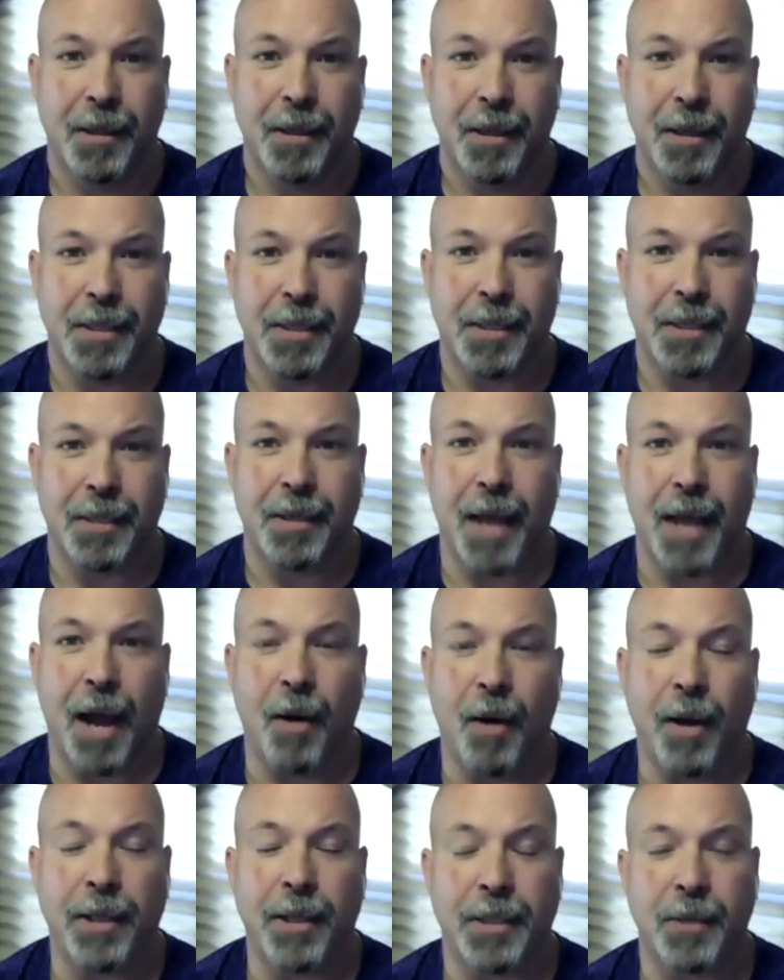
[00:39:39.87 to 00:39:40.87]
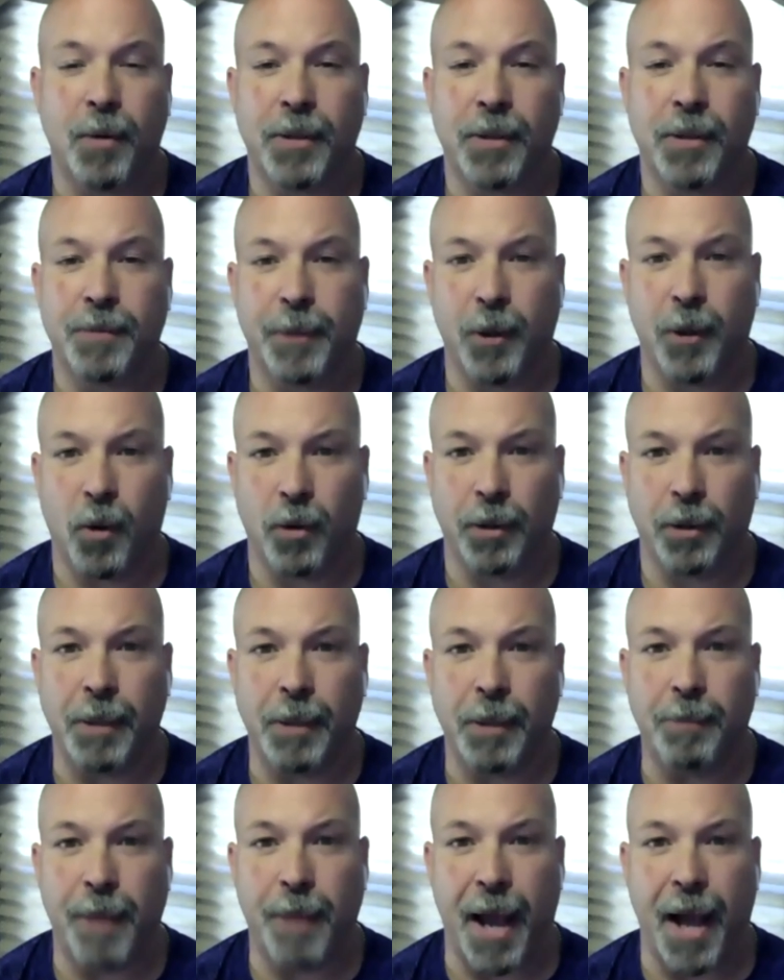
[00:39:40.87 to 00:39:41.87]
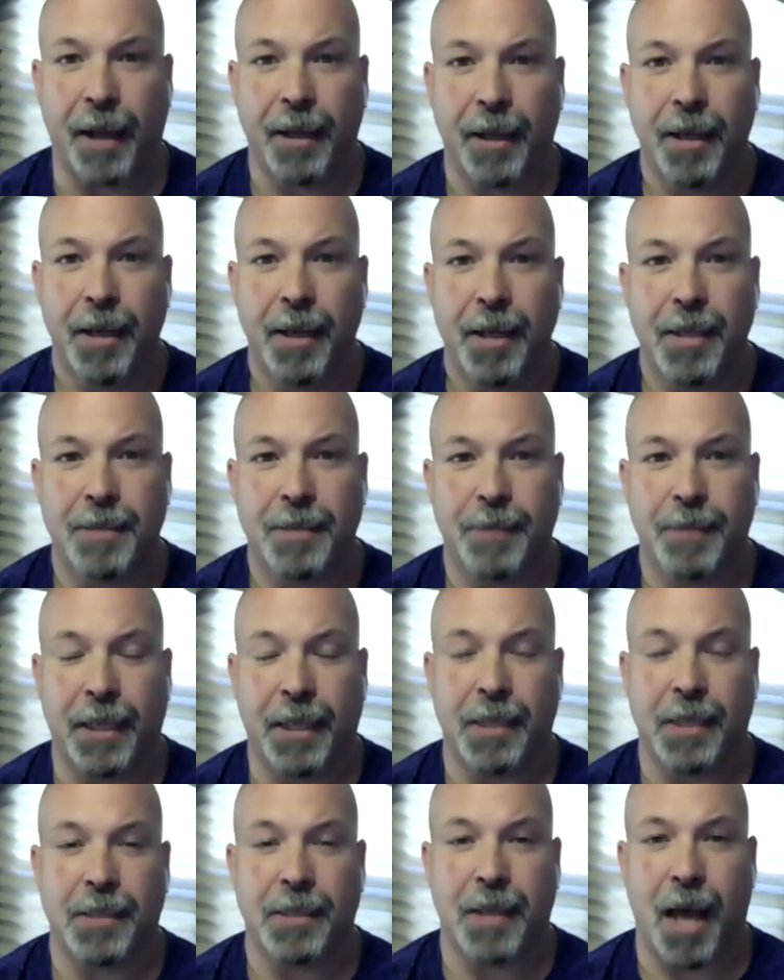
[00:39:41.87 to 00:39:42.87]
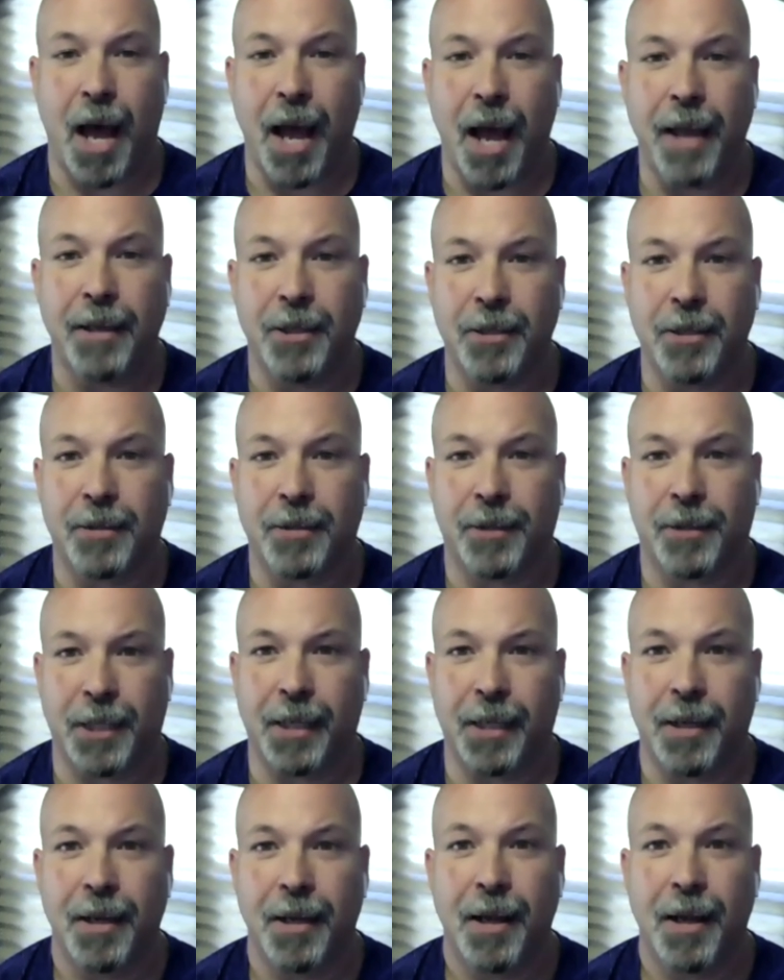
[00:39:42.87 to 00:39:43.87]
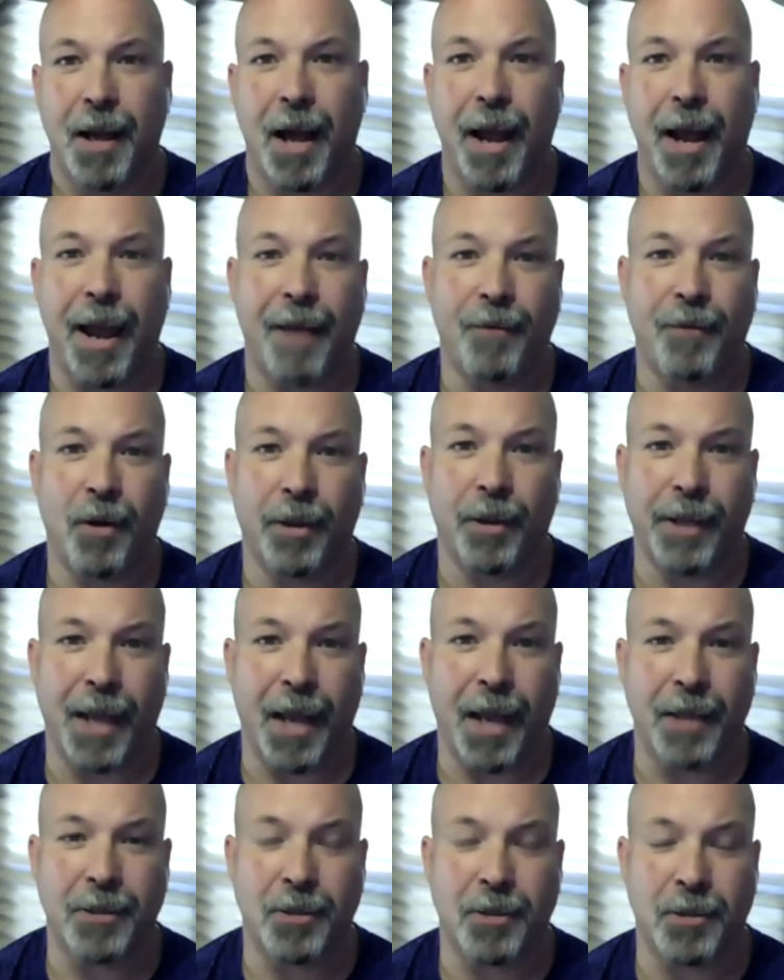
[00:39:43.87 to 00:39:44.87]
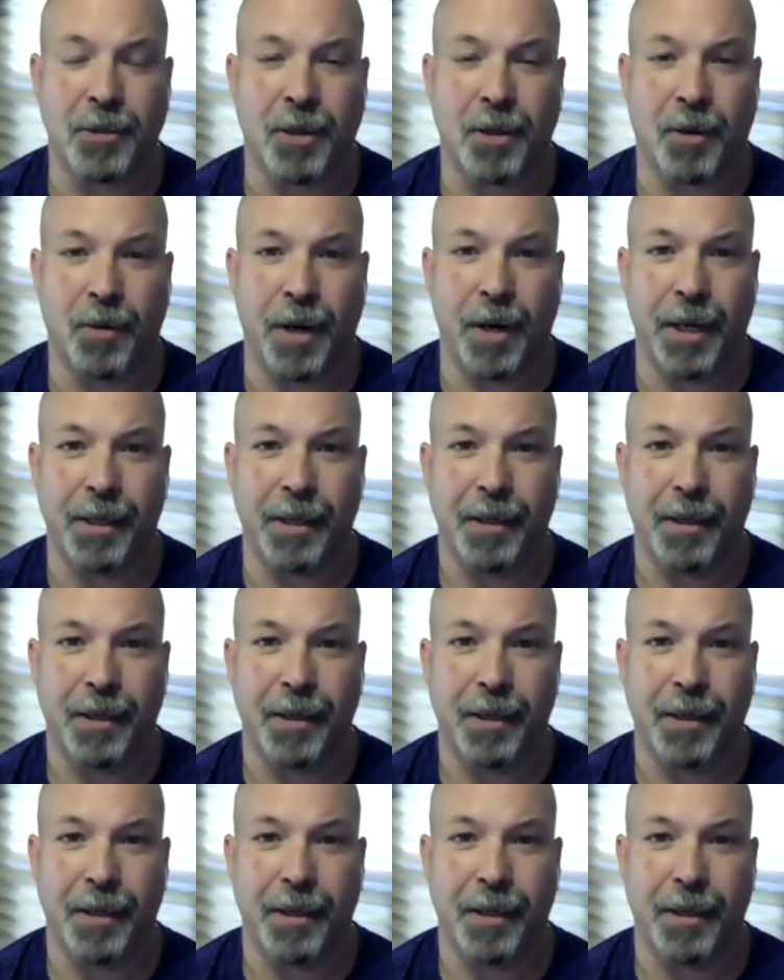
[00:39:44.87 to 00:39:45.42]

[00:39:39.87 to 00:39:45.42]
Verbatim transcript: He said, Now I see what's been holding me back is because I just think I have all the answers already.